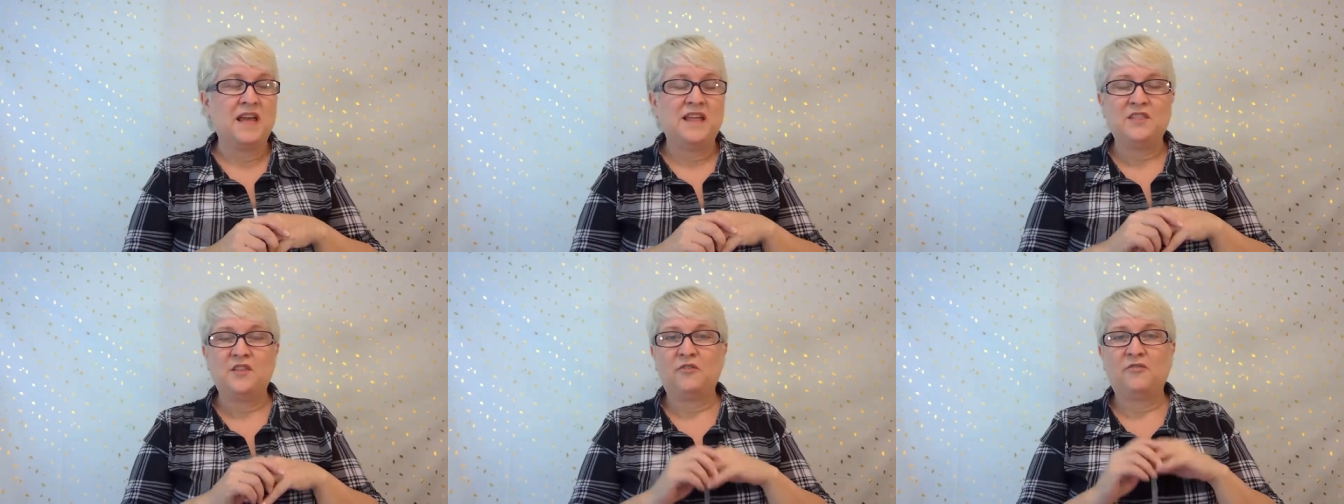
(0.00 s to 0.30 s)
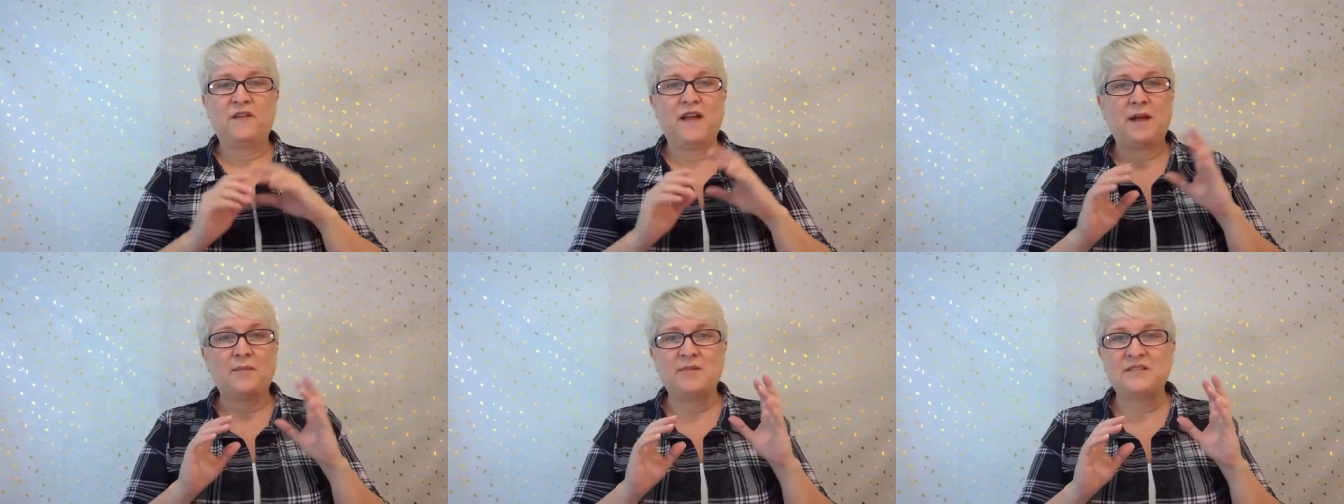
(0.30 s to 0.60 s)
their
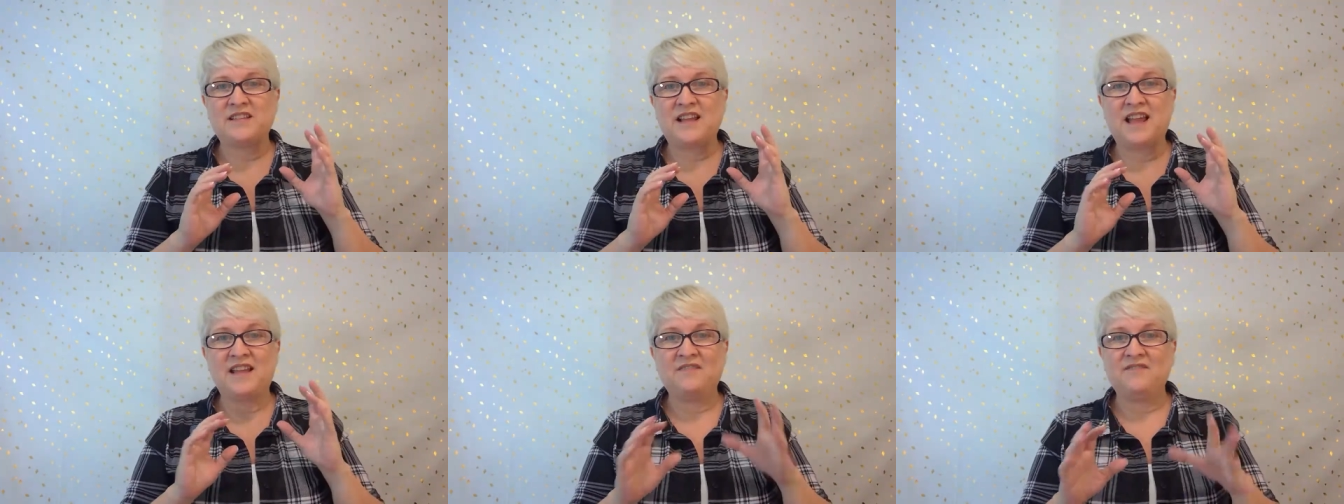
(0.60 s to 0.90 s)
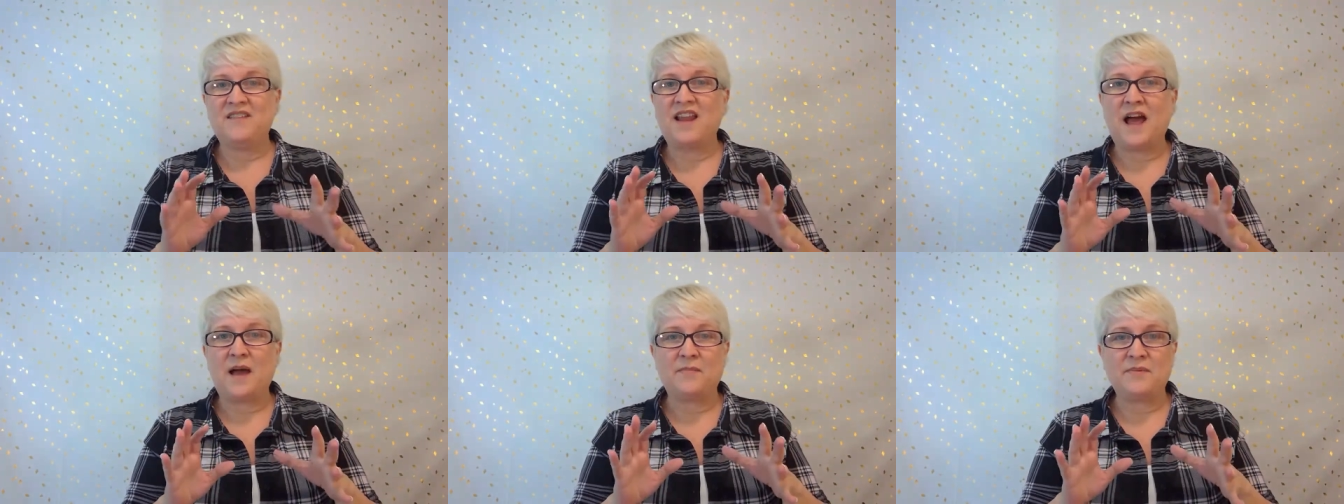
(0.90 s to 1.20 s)
fabrics, I
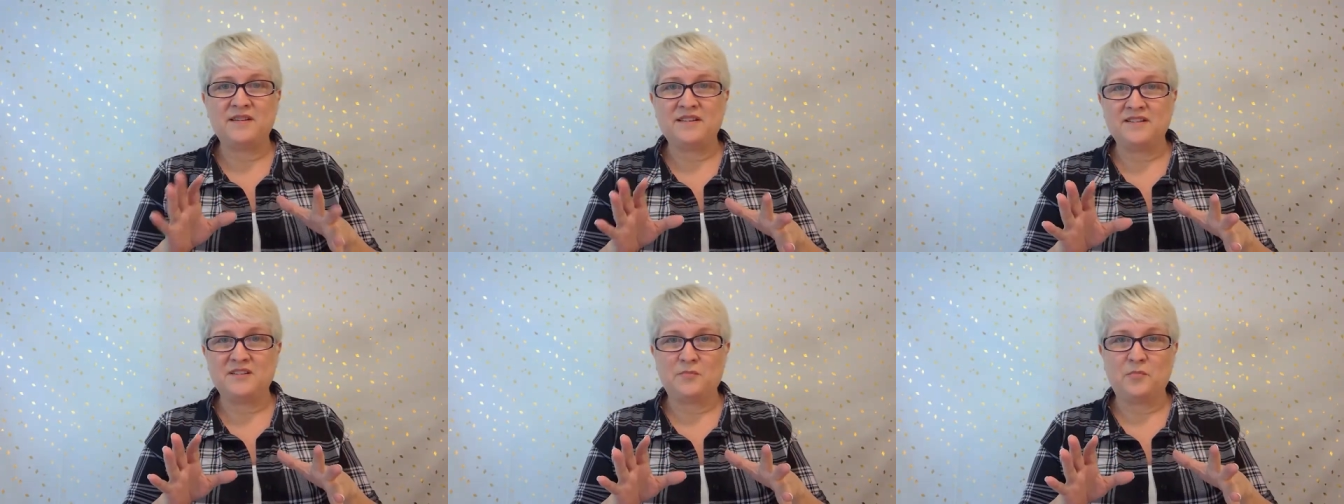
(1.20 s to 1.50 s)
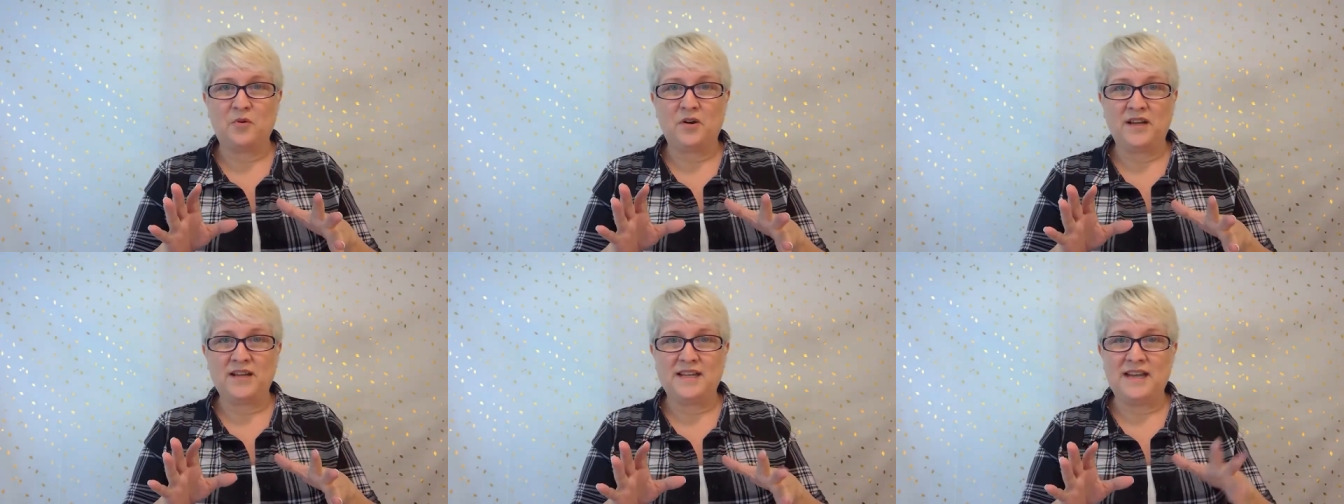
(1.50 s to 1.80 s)
have not been
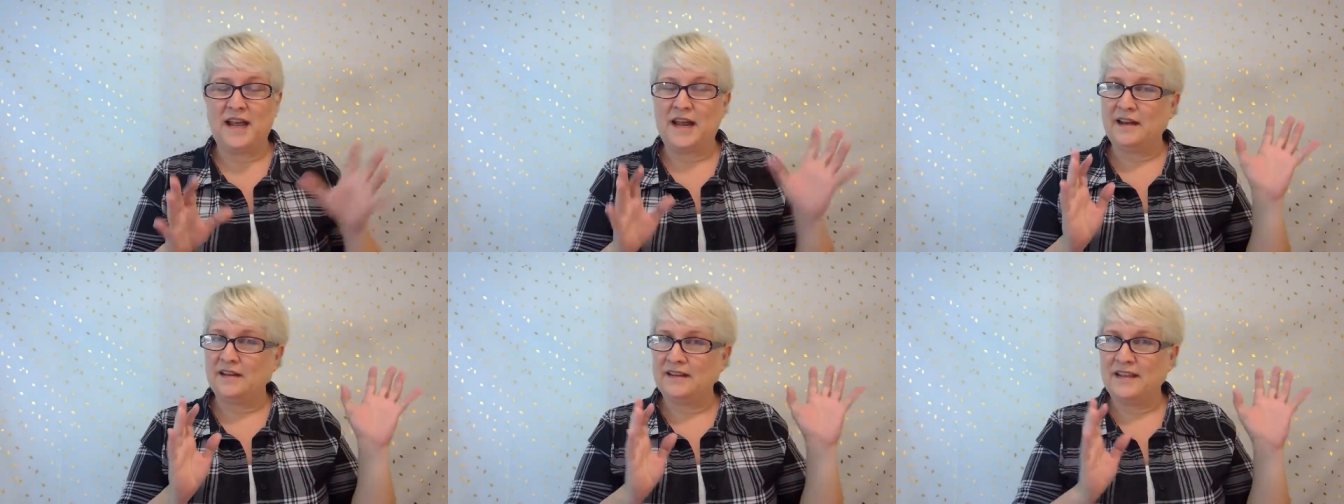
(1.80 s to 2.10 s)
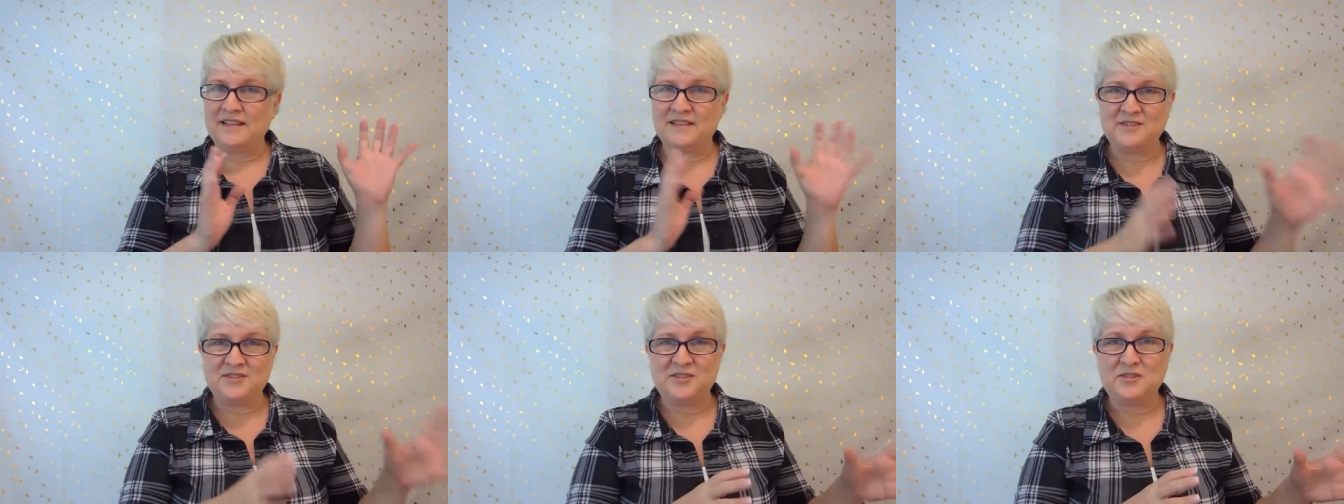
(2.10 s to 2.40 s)
disappointed yet.
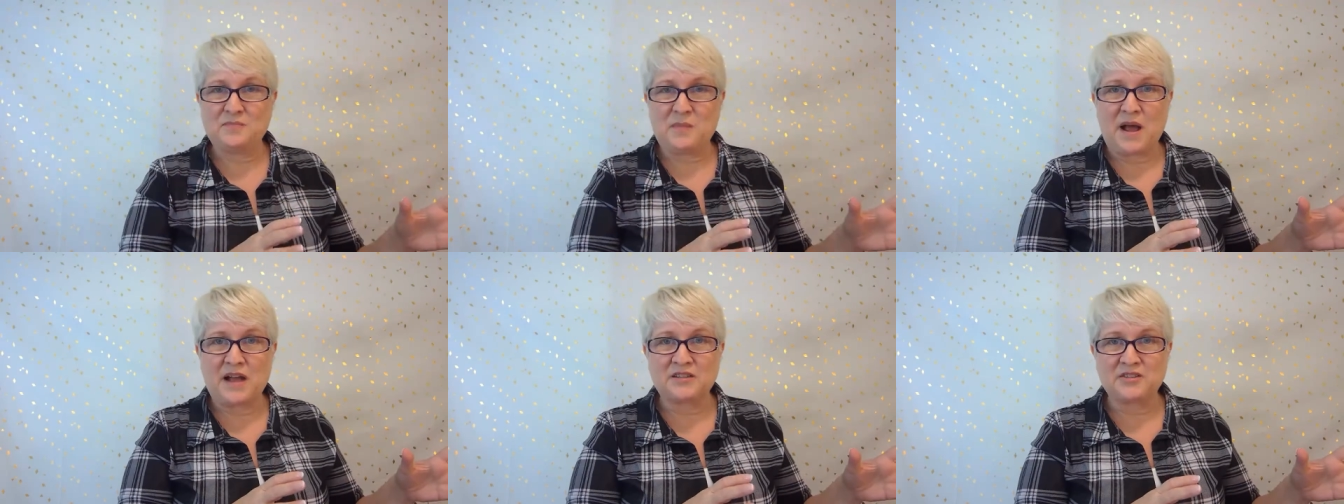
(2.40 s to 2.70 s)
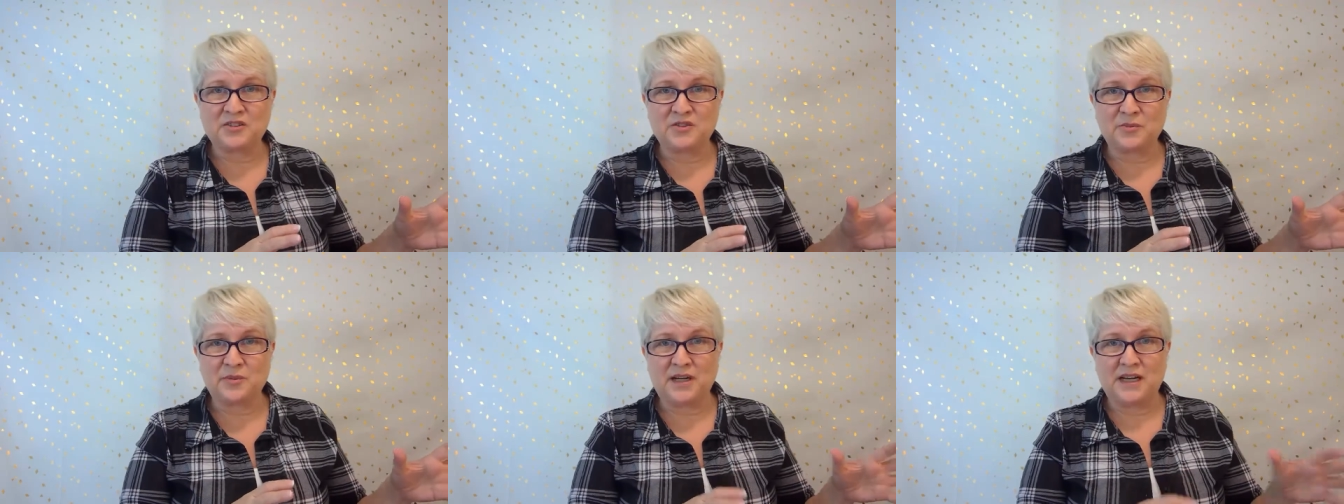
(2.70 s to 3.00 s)
Again, this is
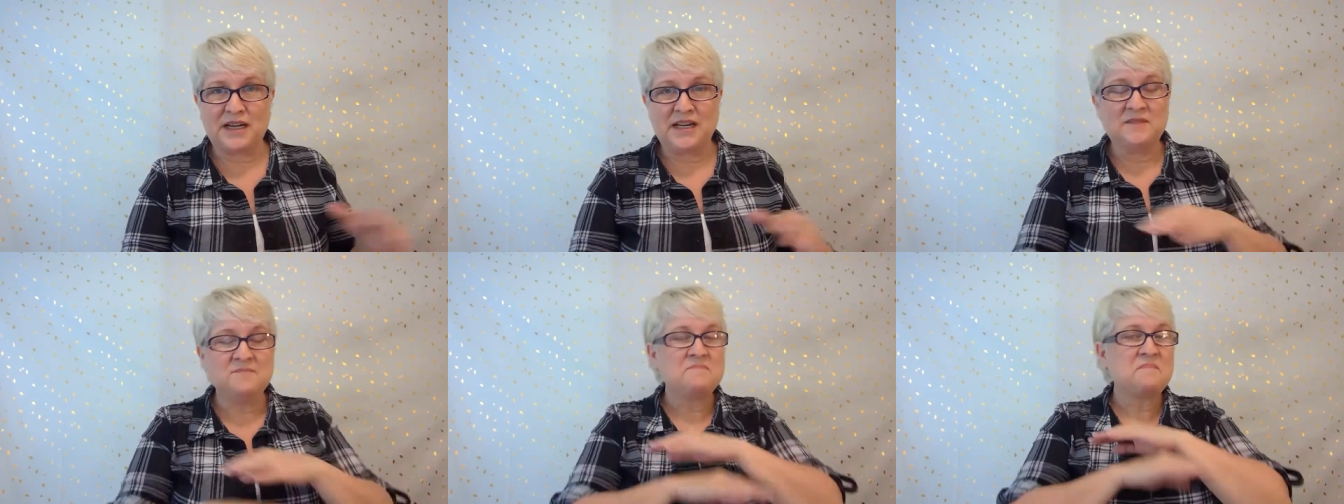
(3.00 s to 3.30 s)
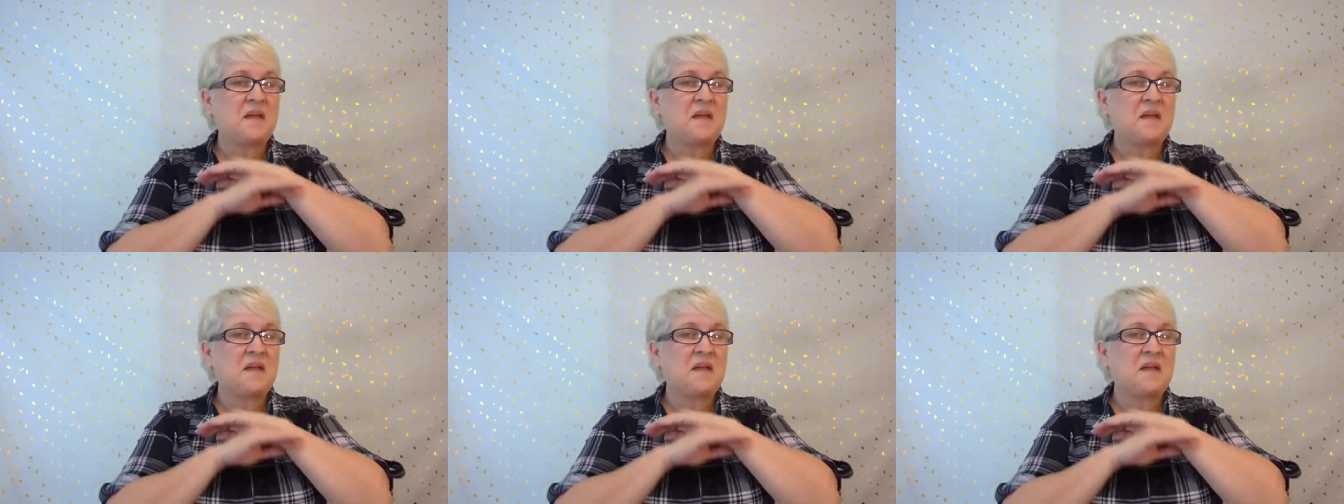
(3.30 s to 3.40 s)
box three.